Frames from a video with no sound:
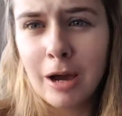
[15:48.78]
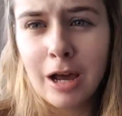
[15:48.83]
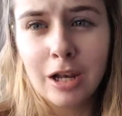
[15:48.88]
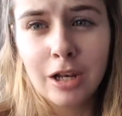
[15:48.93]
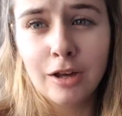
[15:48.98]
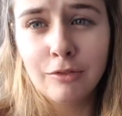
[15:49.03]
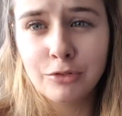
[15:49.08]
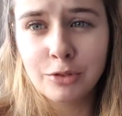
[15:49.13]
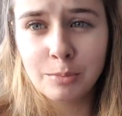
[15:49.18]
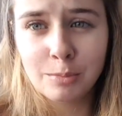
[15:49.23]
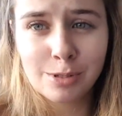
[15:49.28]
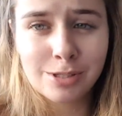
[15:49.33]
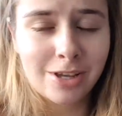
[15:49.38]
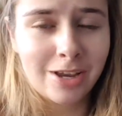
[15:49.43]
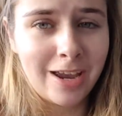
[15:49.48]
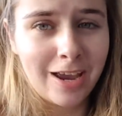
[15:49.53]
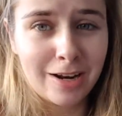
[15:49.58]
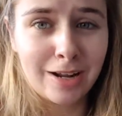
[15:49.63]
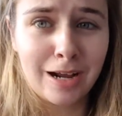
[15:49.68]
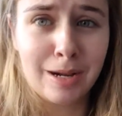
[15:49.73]
but I loved them because
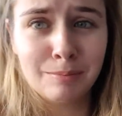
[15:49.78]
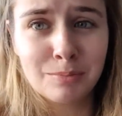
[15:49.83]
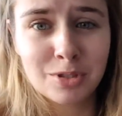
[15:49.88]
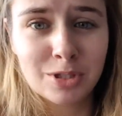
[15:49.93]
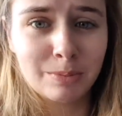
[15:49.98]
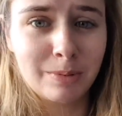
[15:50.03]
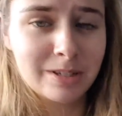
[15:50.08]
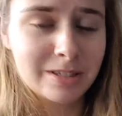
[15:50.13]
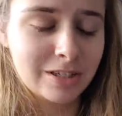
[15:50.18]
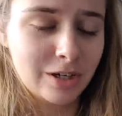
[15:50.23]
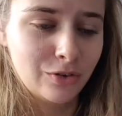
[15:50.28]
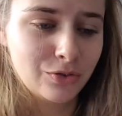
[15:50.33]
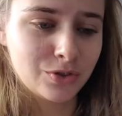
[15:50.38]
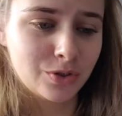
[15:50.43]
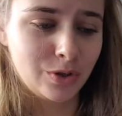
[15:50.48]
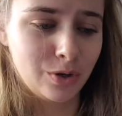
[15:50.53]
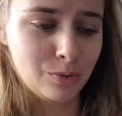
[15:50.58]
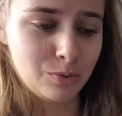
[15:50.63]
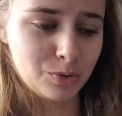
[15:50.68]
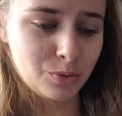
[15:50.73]
I had a hamster myself,
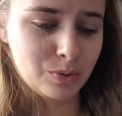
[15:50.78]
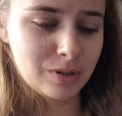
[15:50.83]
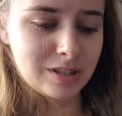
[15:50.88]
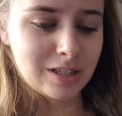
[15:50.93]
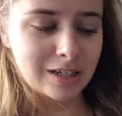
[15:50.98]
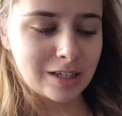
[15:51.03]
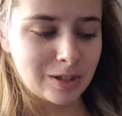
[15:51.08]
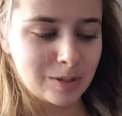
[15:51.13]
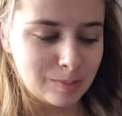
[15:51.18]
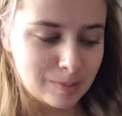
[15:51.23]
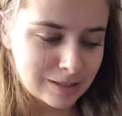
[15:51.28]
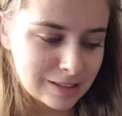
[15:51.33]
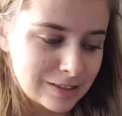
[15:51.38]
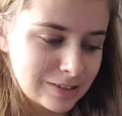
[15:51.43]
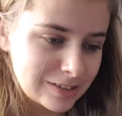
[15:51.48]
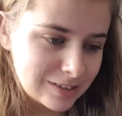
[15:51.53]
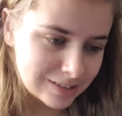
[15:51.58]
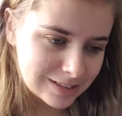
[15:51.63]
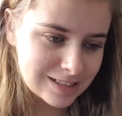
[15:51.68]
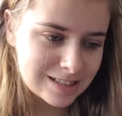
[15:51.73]
so I was always like, oh my
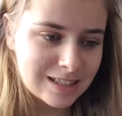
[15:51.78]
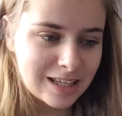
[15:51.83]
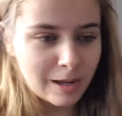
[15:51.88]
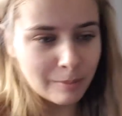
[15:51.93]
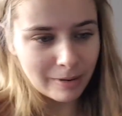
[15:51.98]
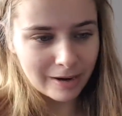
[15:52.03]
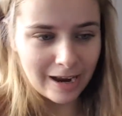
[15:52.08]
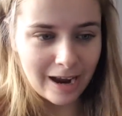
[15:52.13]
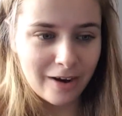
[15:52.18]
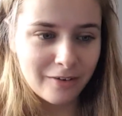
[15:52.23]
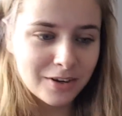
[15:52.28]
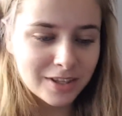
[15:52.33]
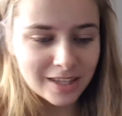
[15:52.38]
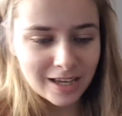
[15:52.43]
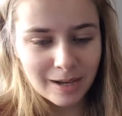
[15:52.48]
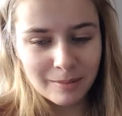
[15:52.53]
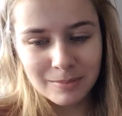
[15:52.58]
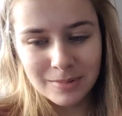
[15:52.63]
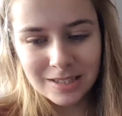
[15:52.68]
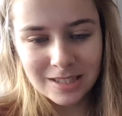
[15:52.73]
god, he's like my Harry the
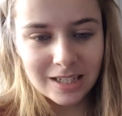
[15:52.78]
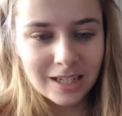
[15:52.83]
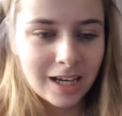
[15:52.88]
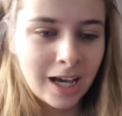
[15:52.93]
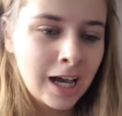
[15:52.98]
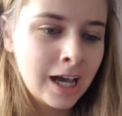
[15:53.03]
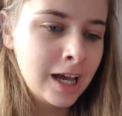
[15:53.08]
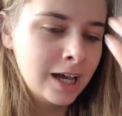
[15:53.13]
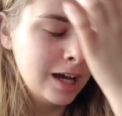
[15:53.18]
hamster.